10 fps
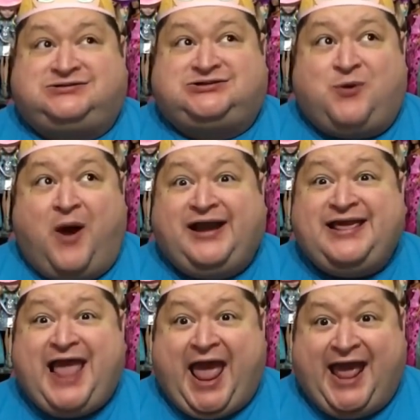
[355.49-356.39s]

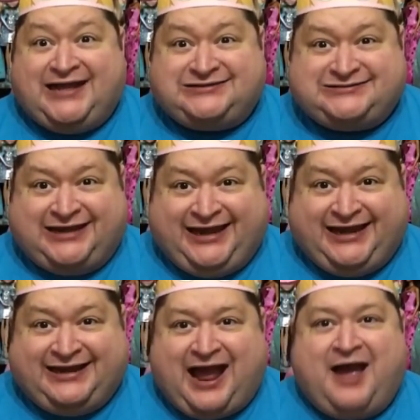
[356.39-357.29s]

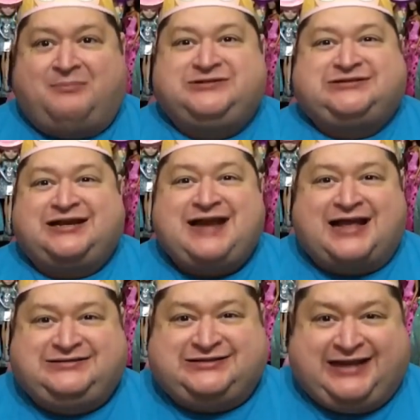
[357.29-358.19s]
2018. I almost said
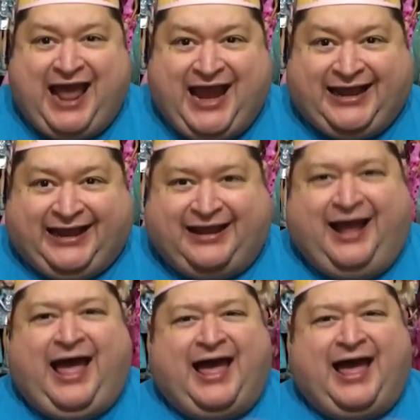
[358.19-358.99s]
1980.